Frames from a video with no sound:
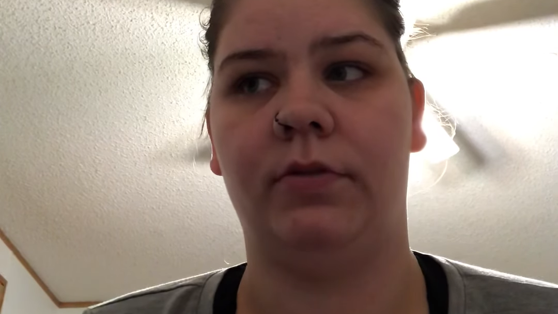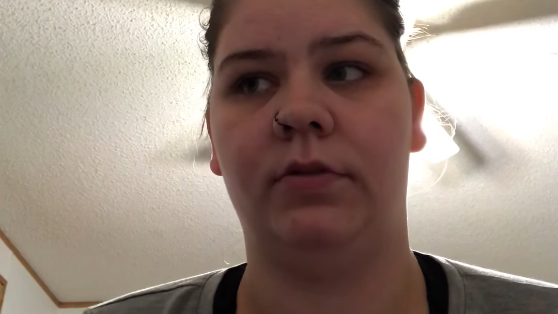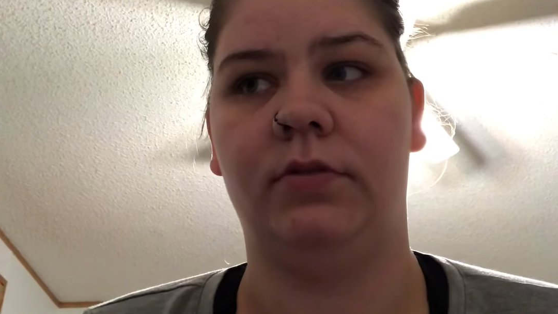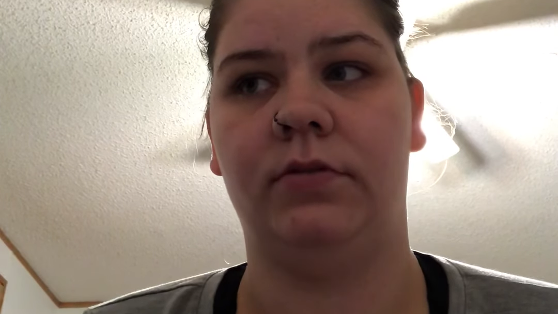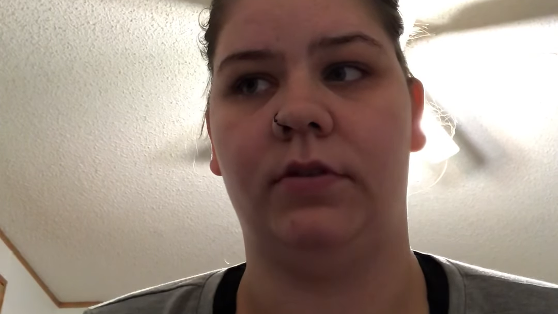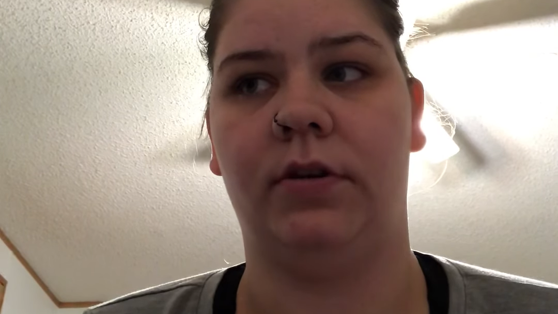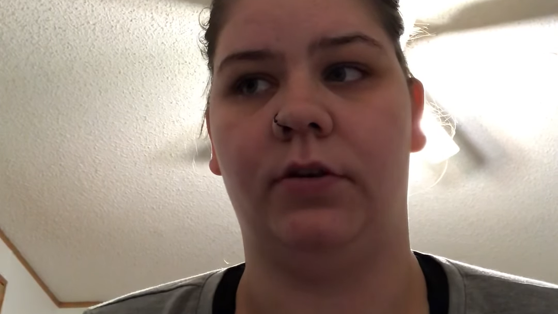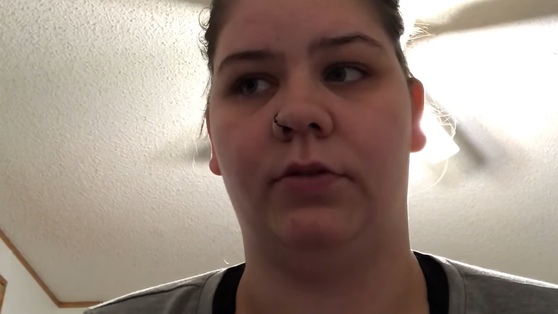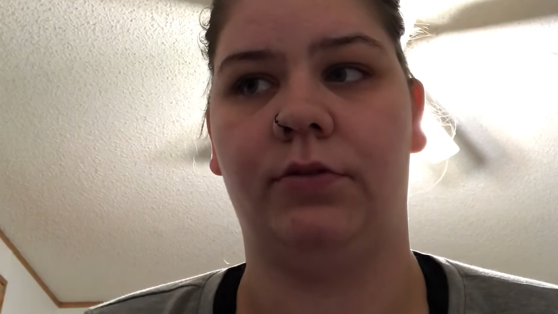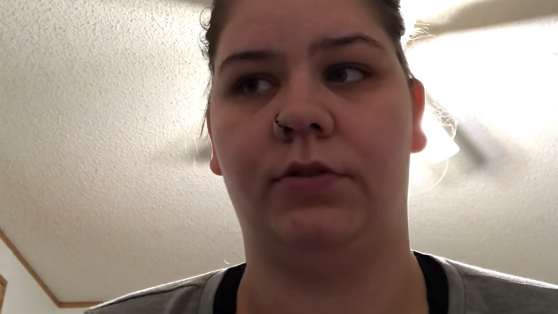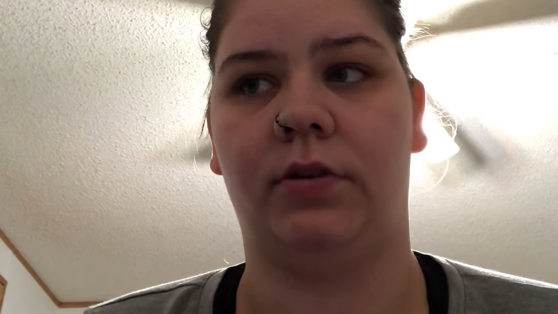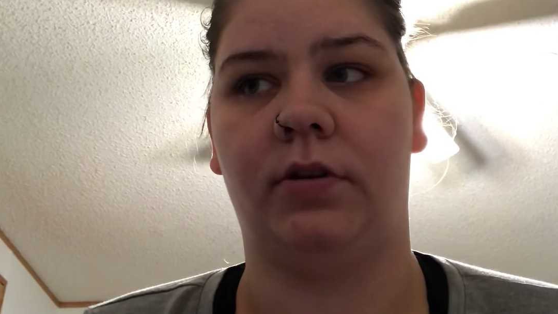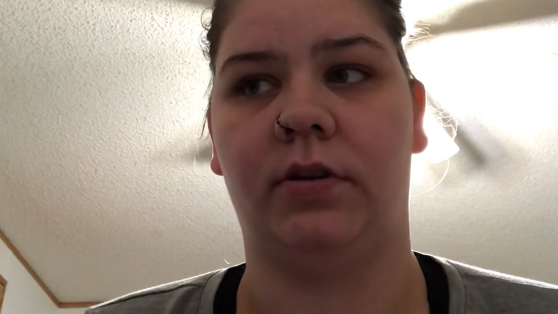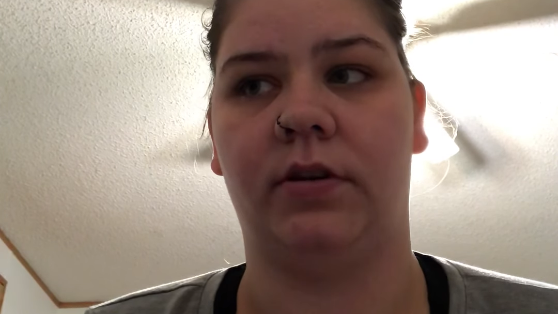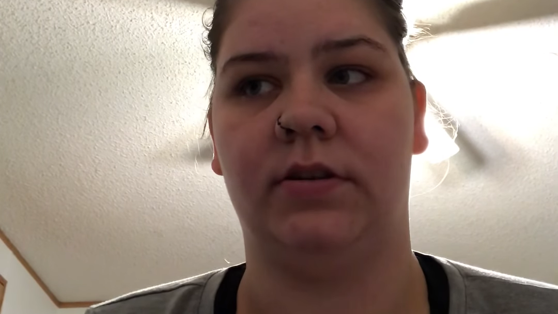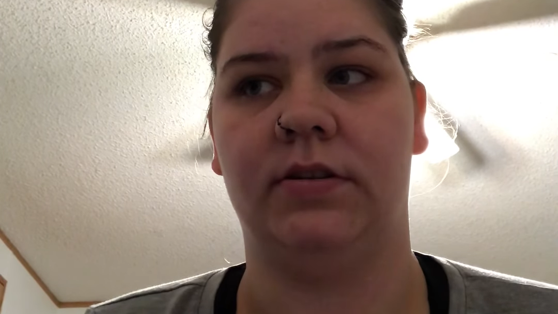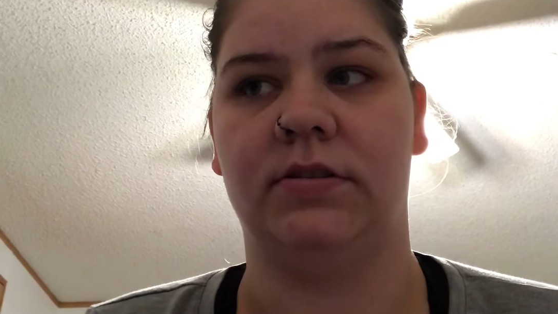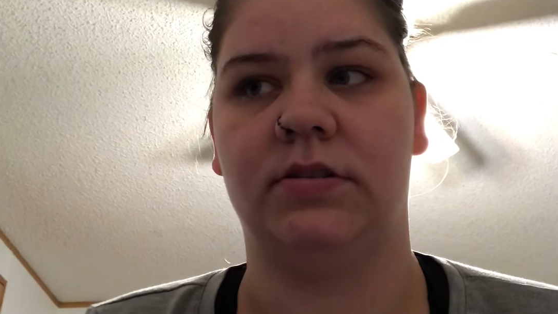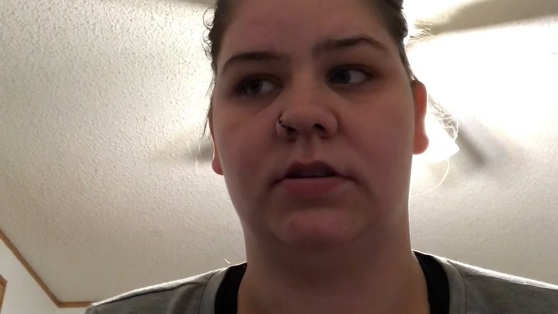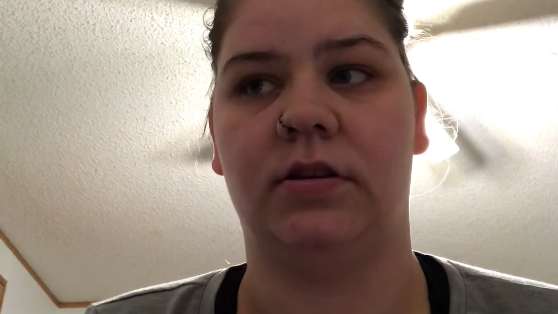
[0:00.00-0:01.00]
The no thong
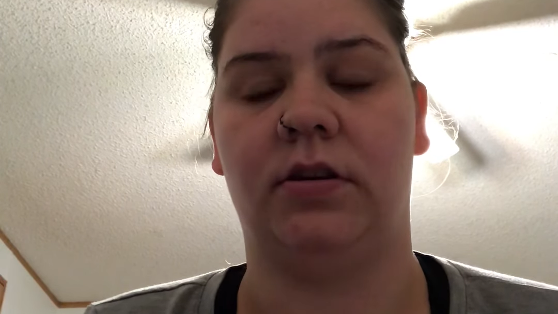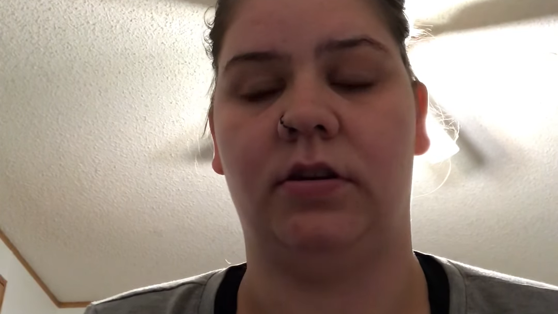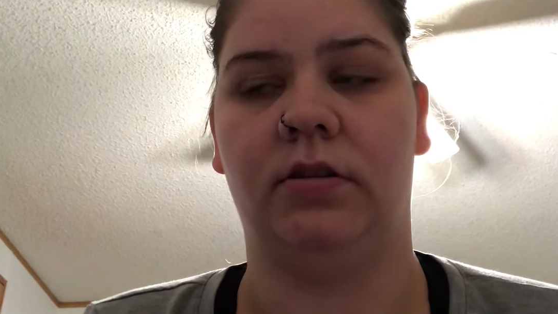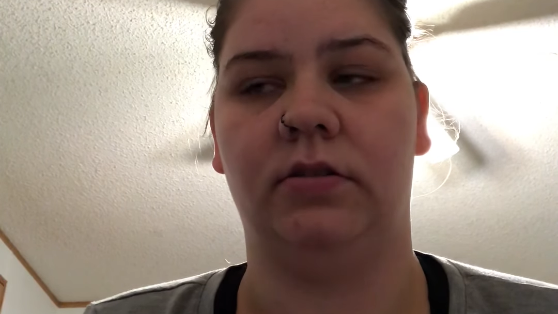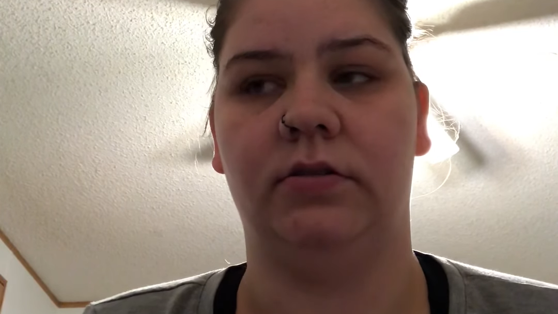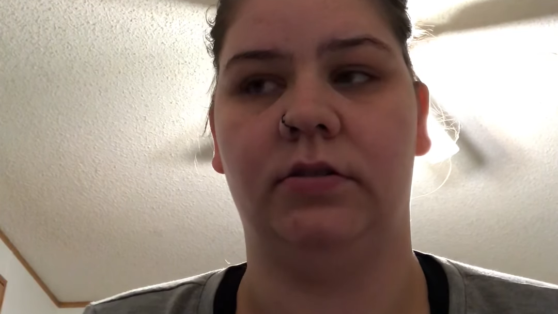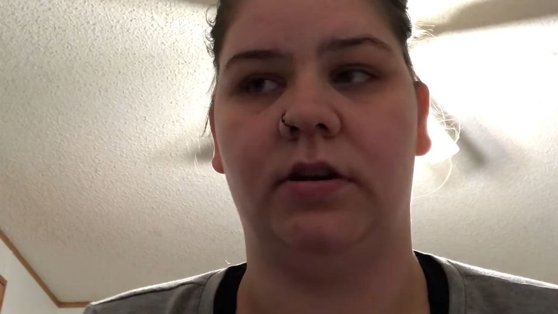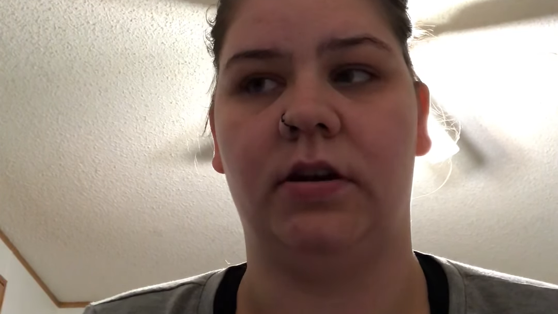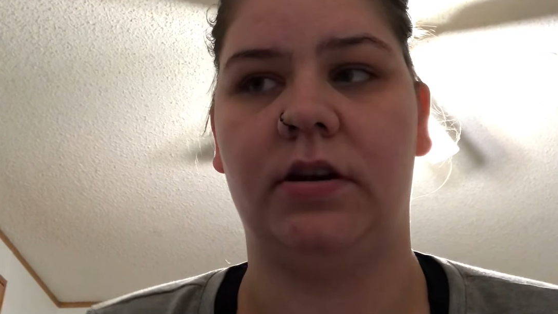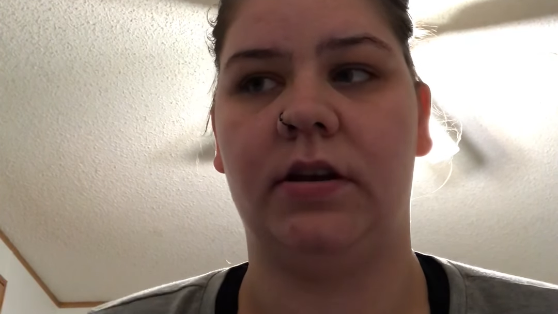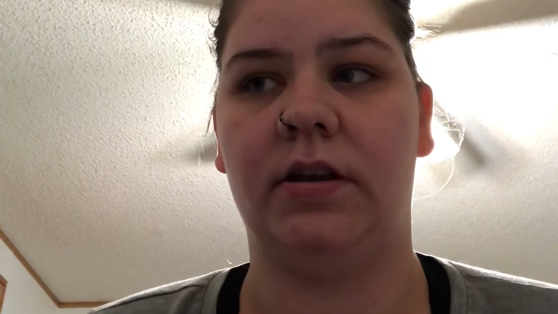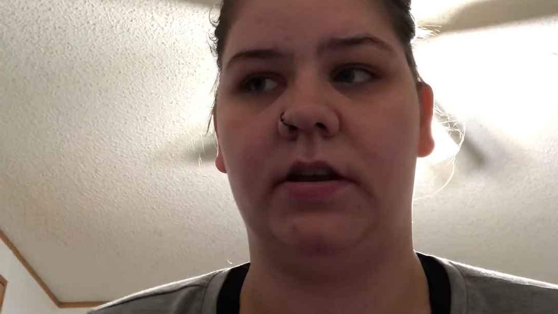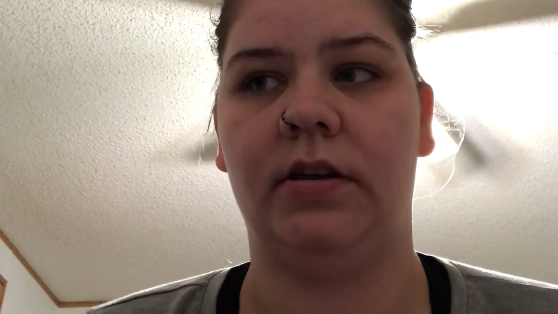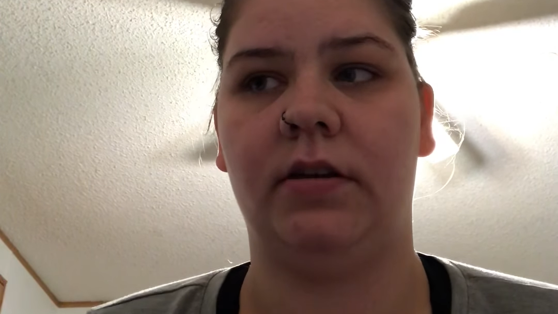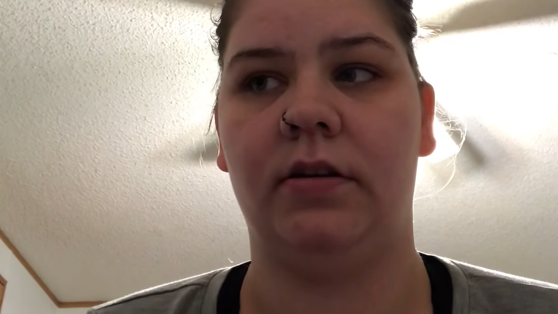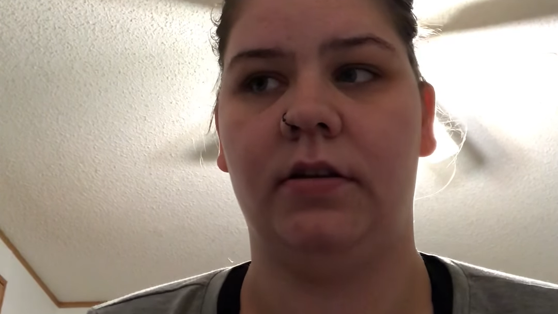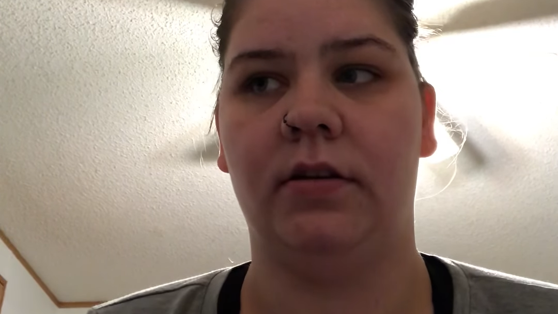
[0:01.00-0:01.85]
is called Knotty,